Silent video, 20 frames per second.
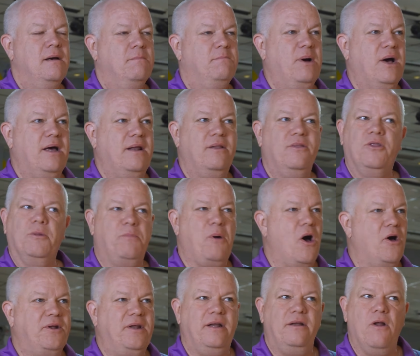but the
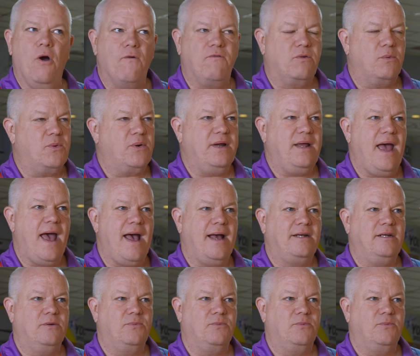ball didn't overreact.